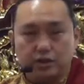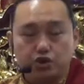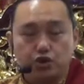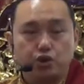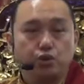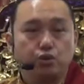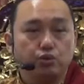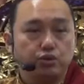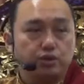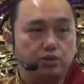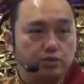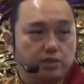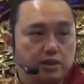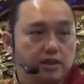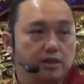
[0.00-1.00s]
choose to
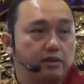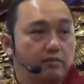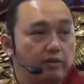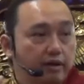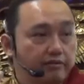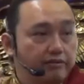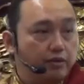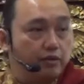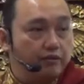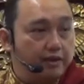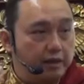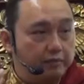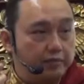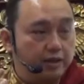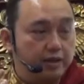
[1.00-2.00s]
see the right view of
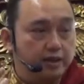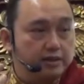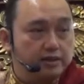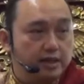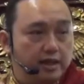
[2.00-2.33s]
emptiness